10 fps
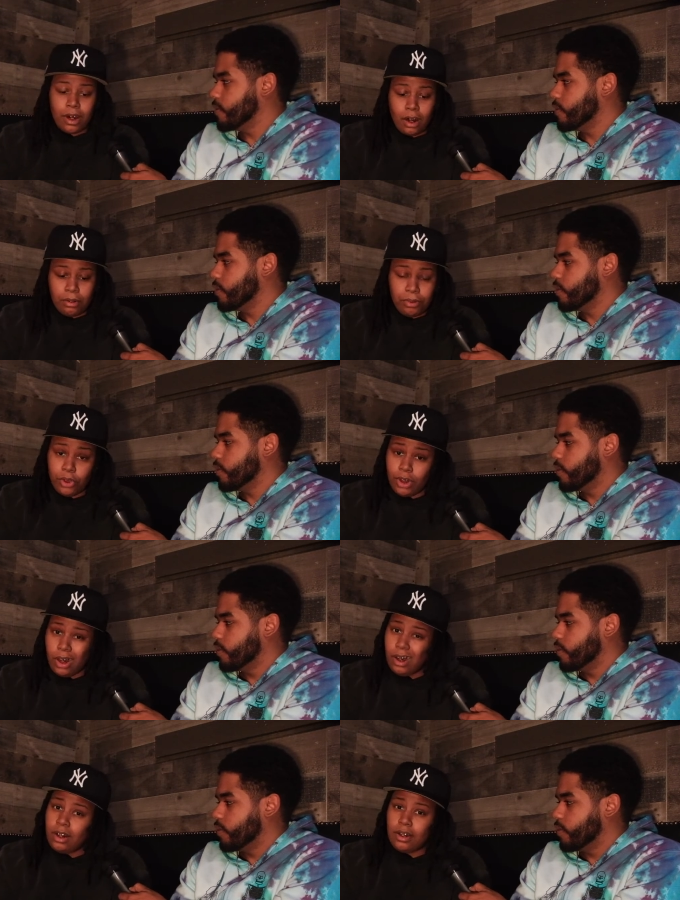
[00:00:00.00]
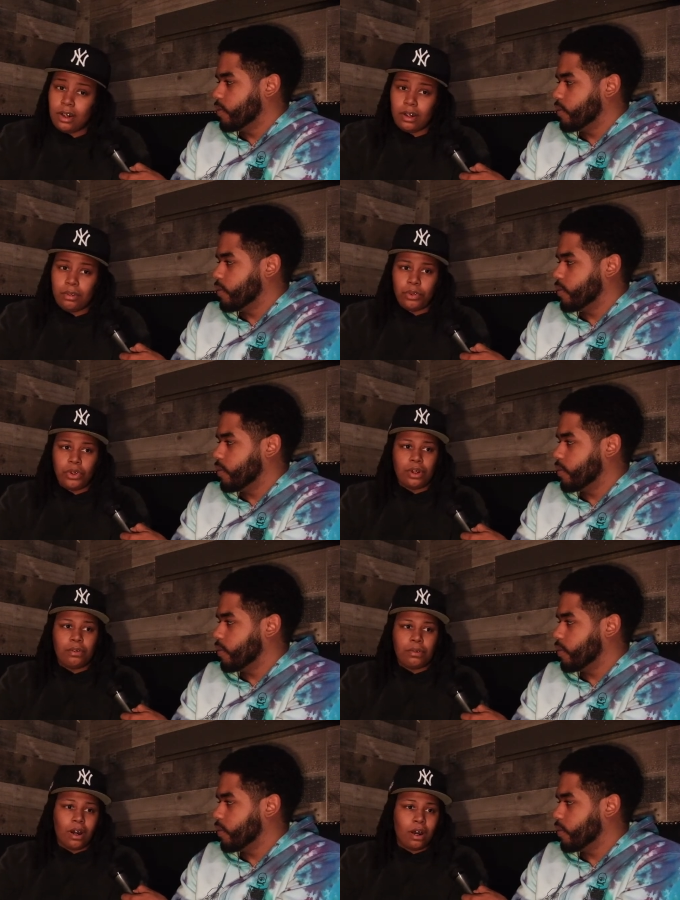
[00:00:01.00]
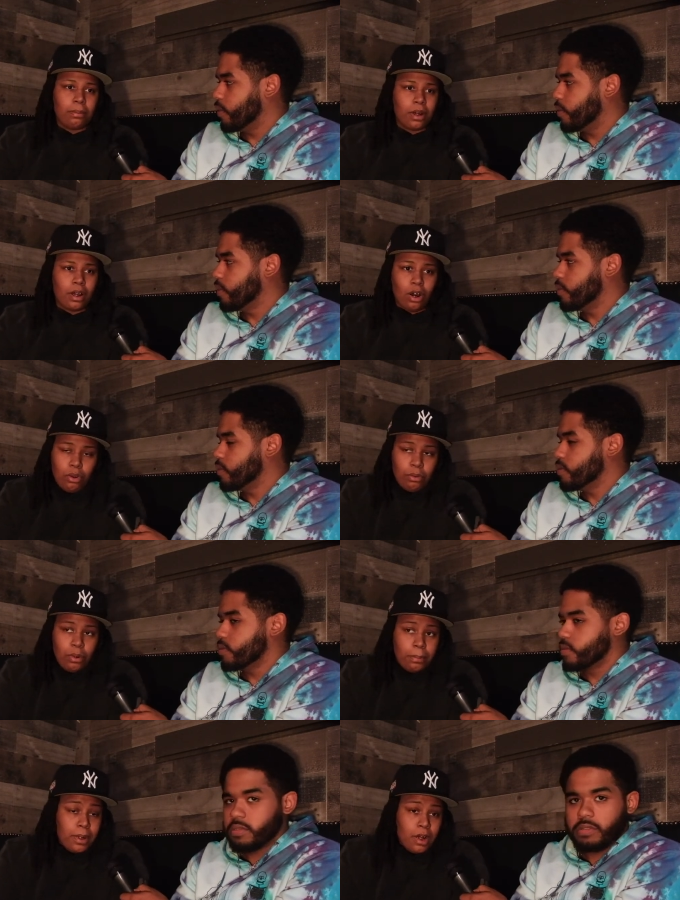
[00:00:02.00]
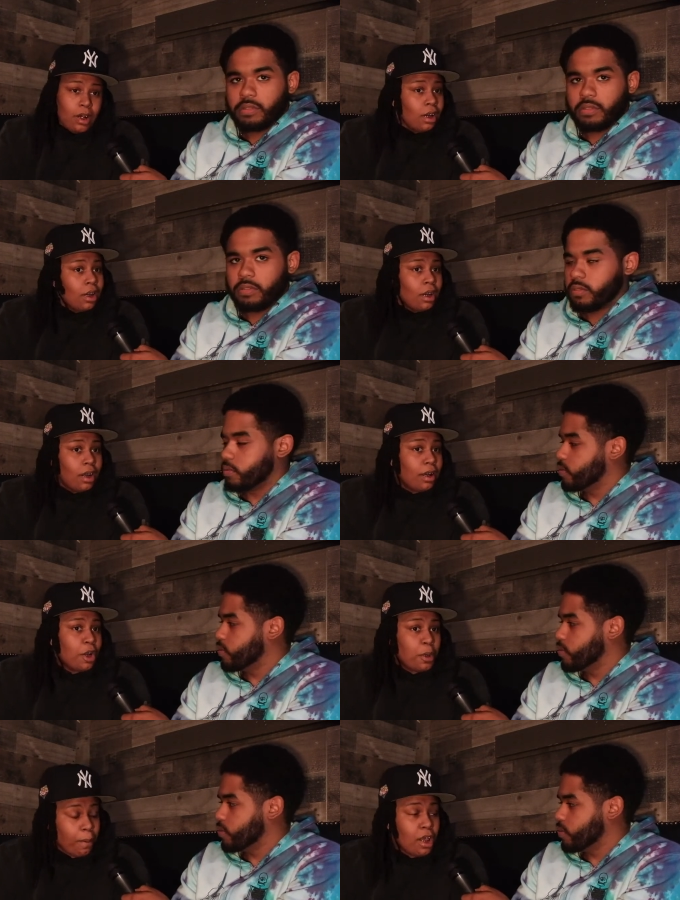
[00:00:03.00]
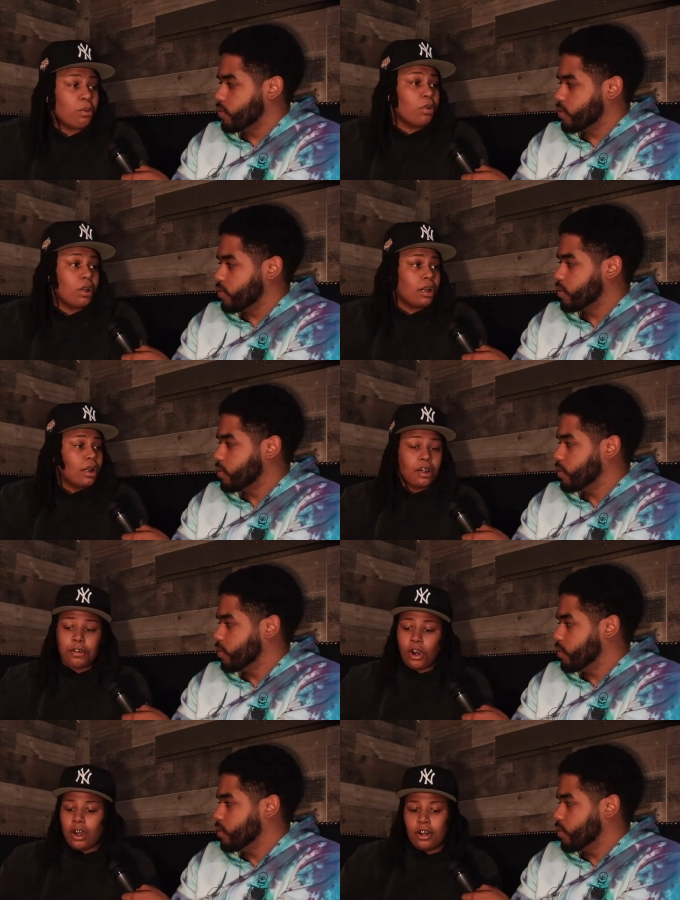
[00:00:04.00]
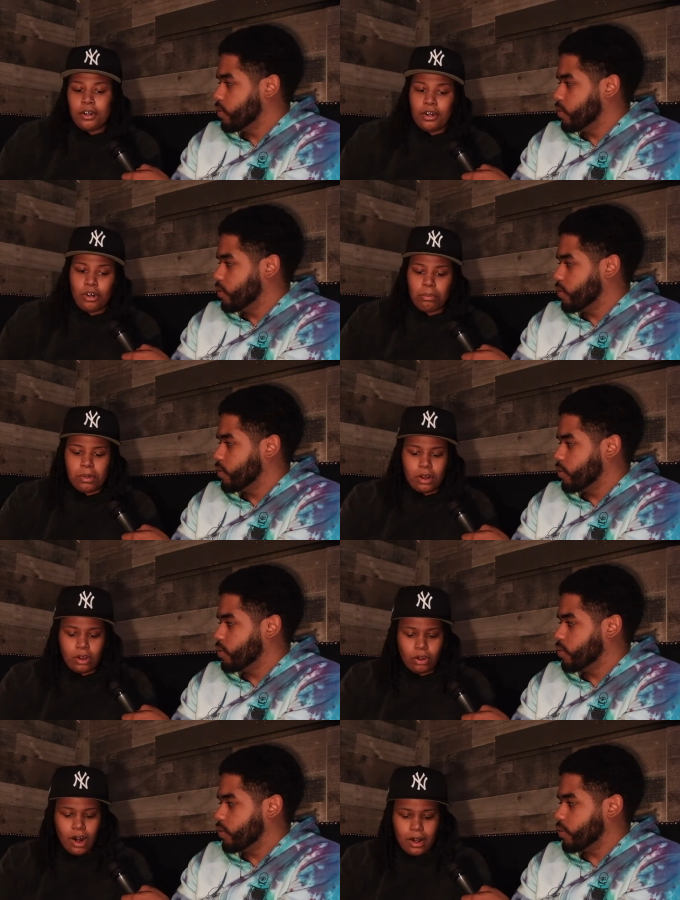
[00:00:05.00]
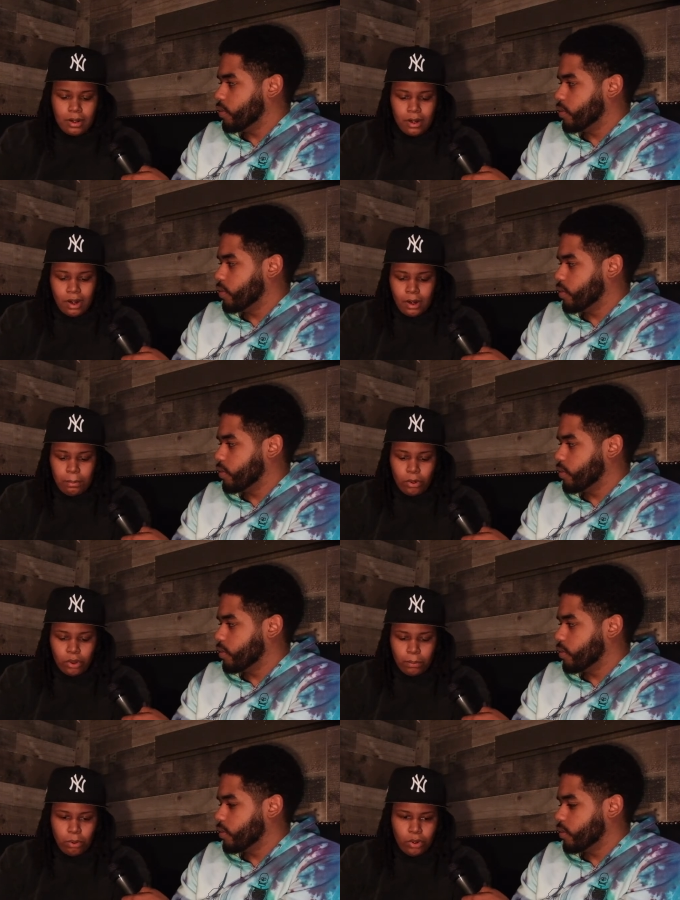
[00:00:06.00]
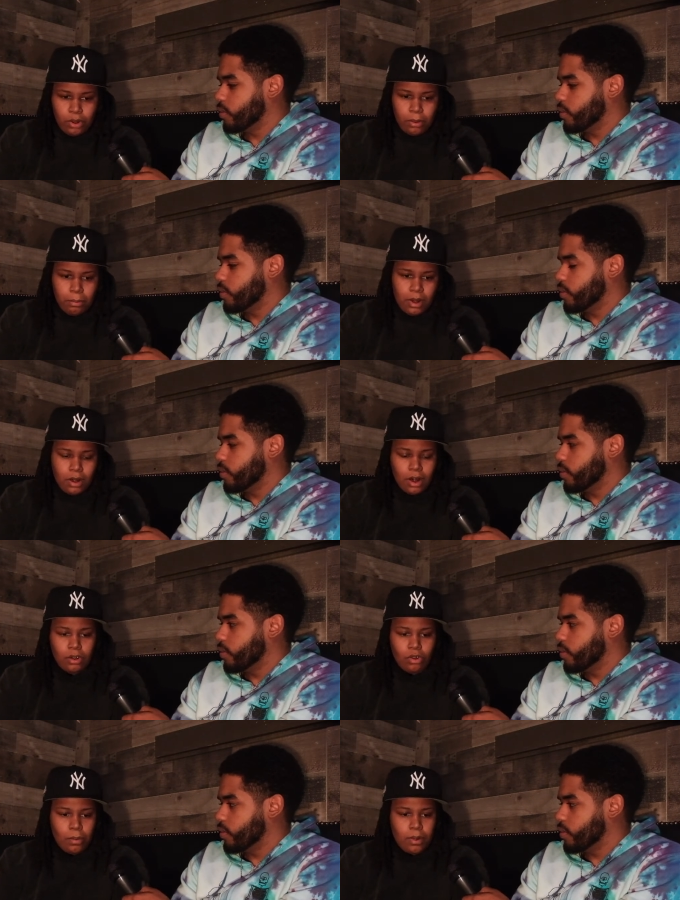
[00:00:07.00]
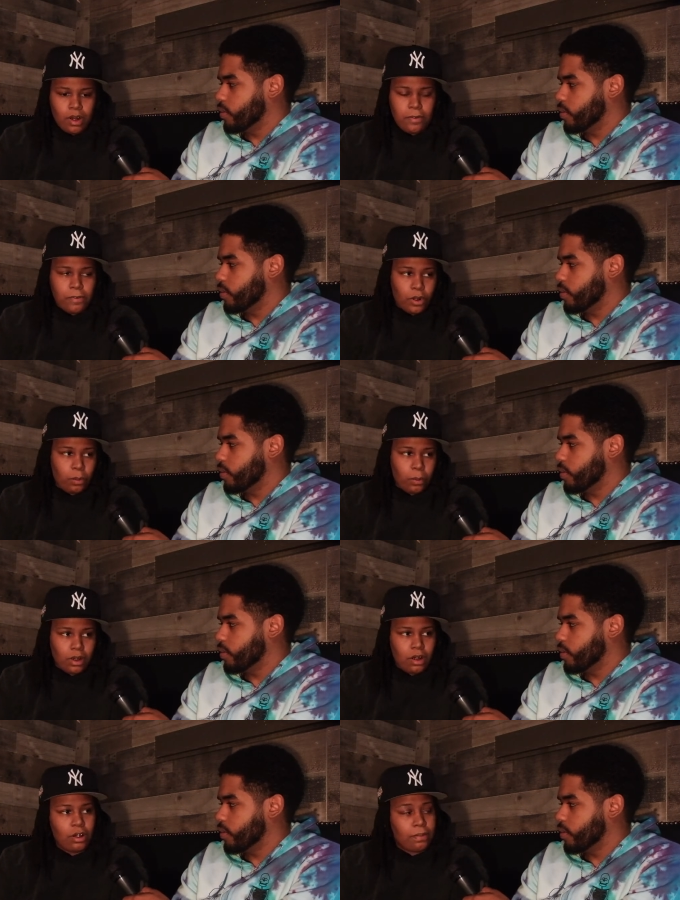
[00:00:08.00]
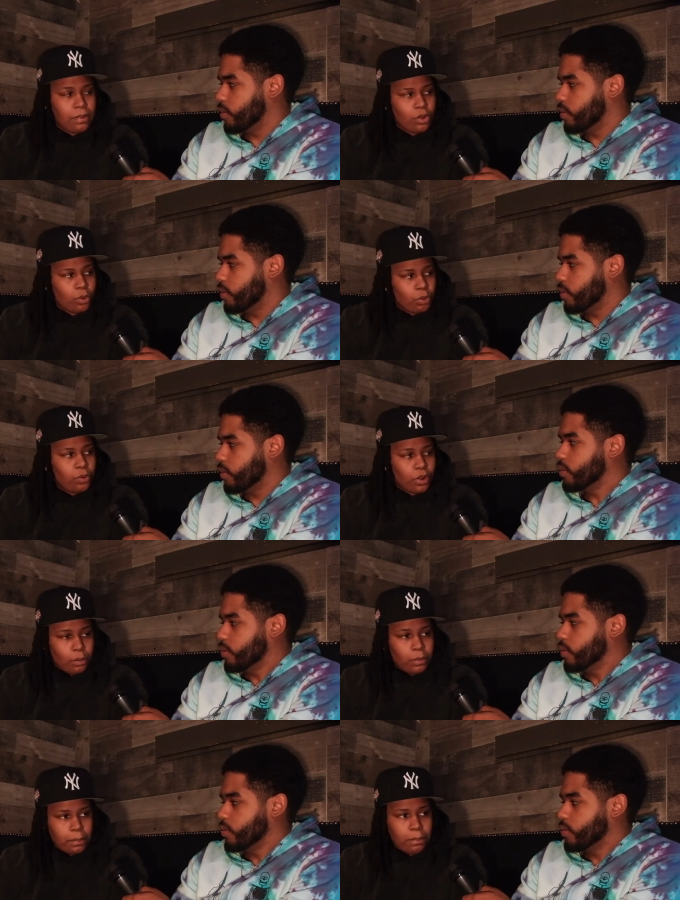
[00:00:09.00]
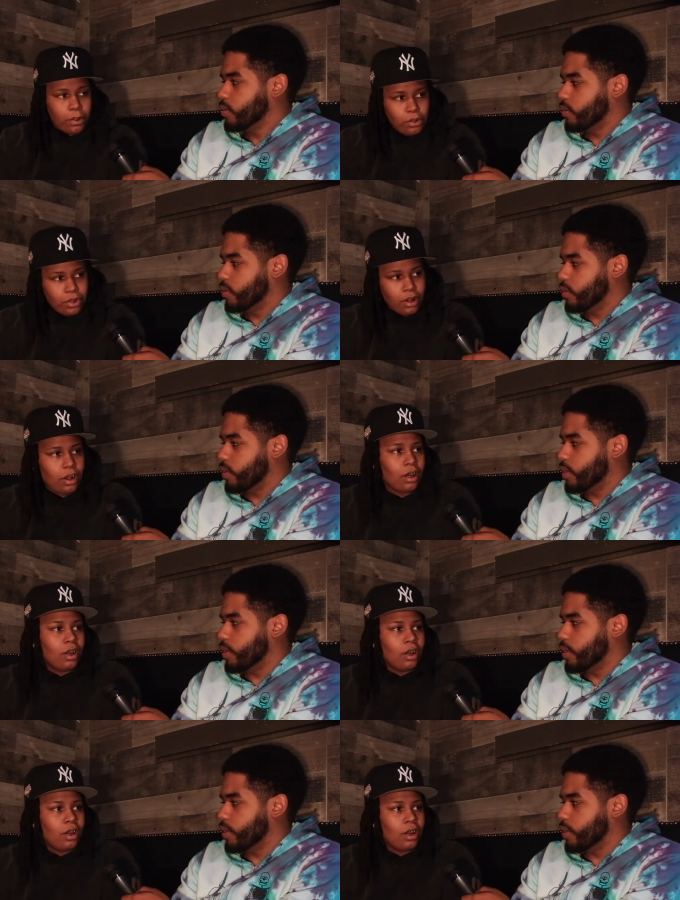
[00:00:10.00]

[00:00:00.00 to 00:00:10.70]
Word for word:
Speaker 1: got to feel your energy and feel your vibe because I only want to be in the space with a nigga if our energy don't mix. So that's most important to me. Like, you know I'm saying? Fucking with the individual, fucking with the person. Yeah.